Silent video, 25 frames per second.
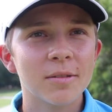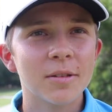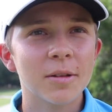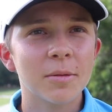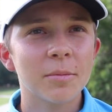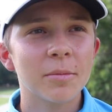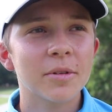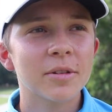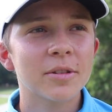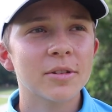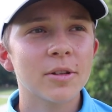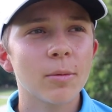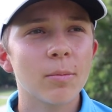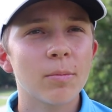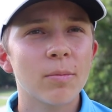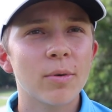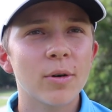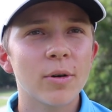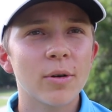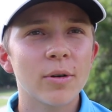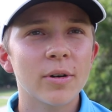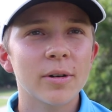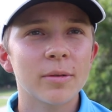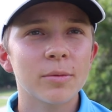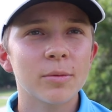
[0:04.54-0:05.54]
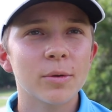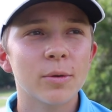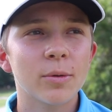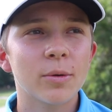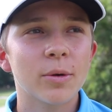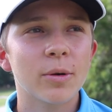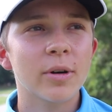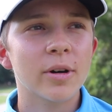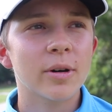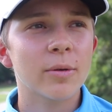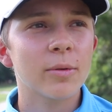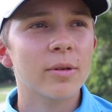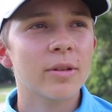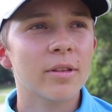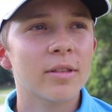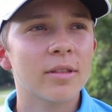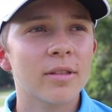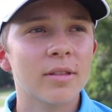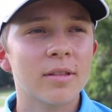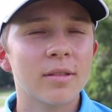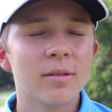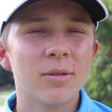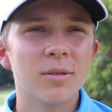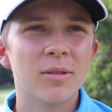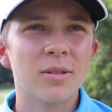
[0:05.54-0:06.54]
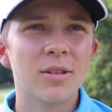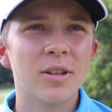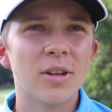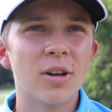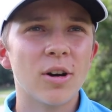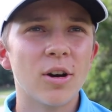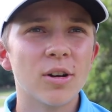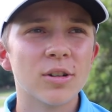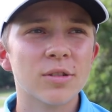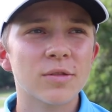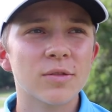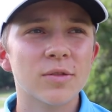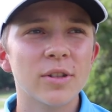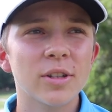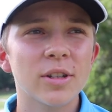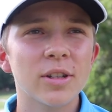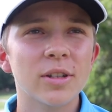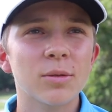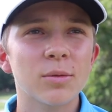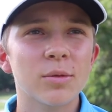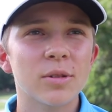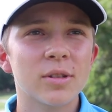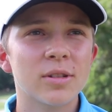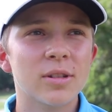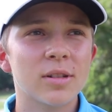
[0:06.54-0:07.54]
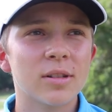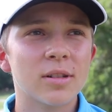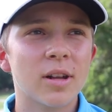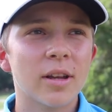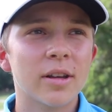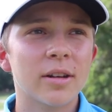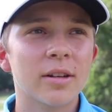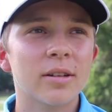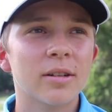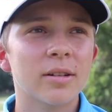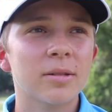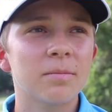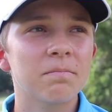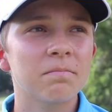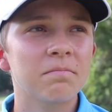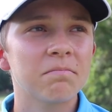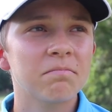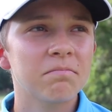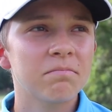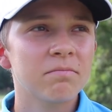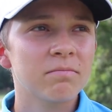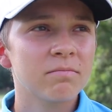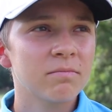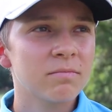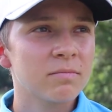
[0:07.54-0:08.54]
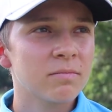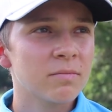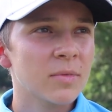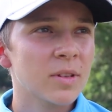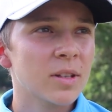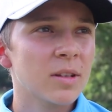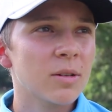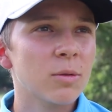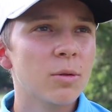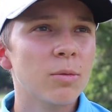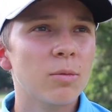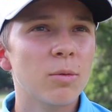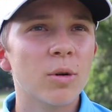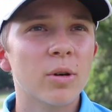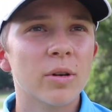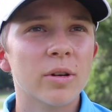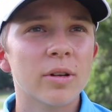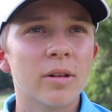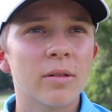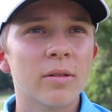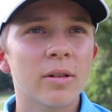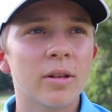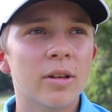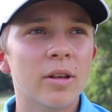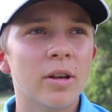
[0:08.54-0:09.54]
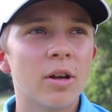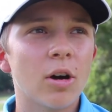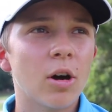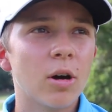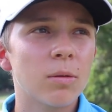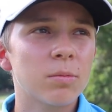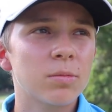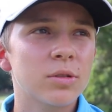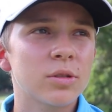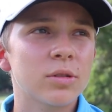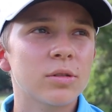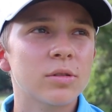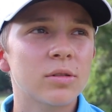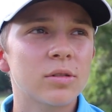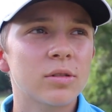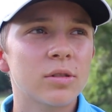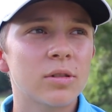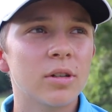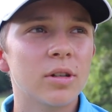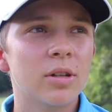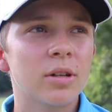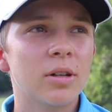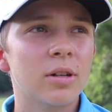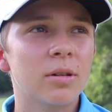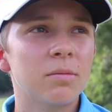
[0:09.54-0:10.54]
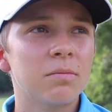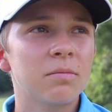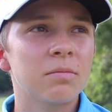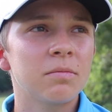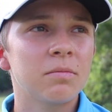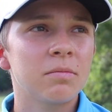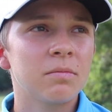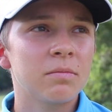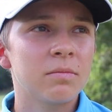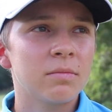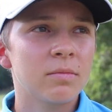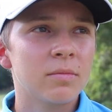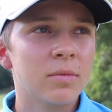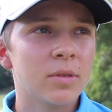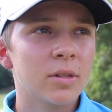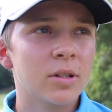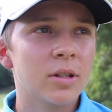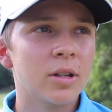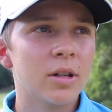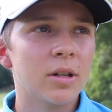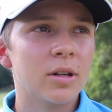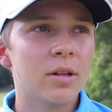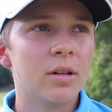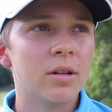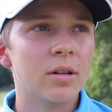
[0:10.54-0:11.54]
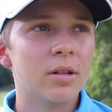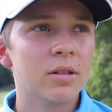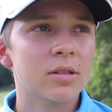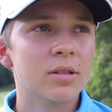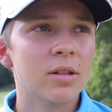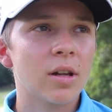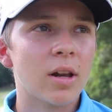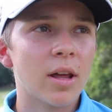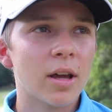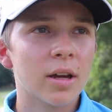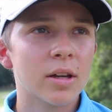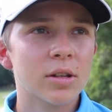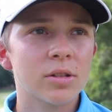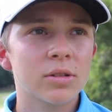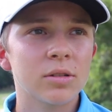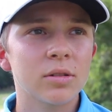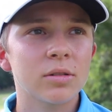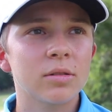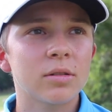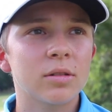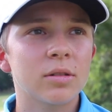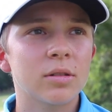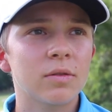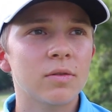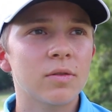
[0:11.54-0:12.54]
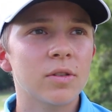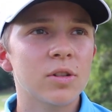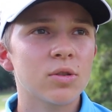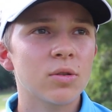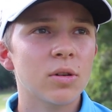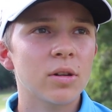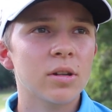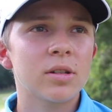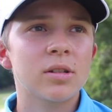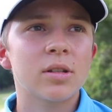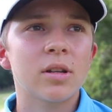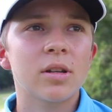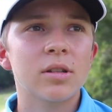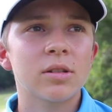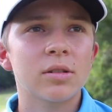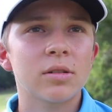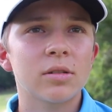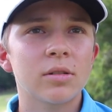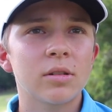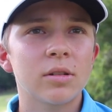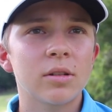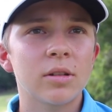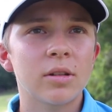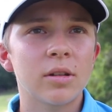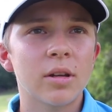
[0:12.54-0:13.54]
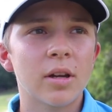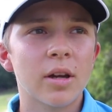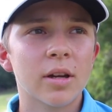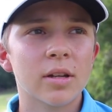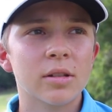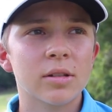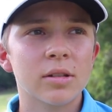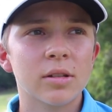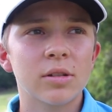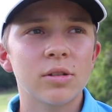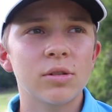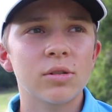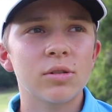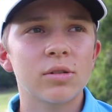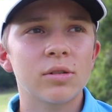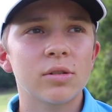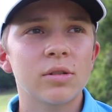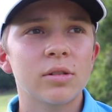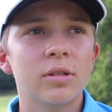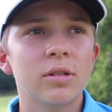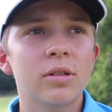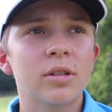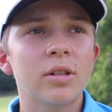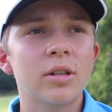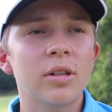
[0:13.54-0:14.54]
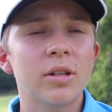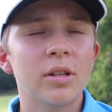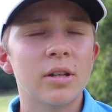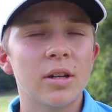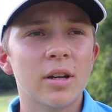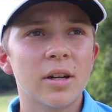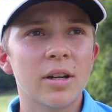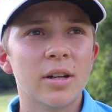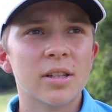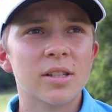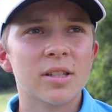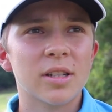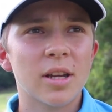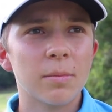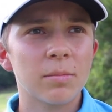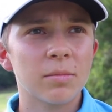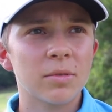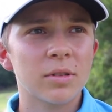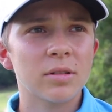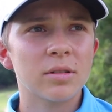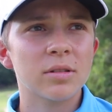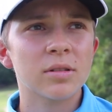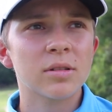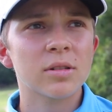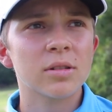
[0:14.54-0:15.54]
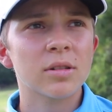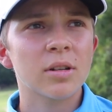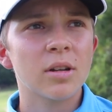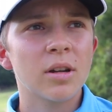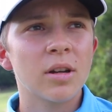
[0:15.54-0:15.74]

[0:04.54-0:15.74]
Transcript: in the mental program we work with the OSPHERE which is like a we work with the options the the selection the visualization the execution and the acceptance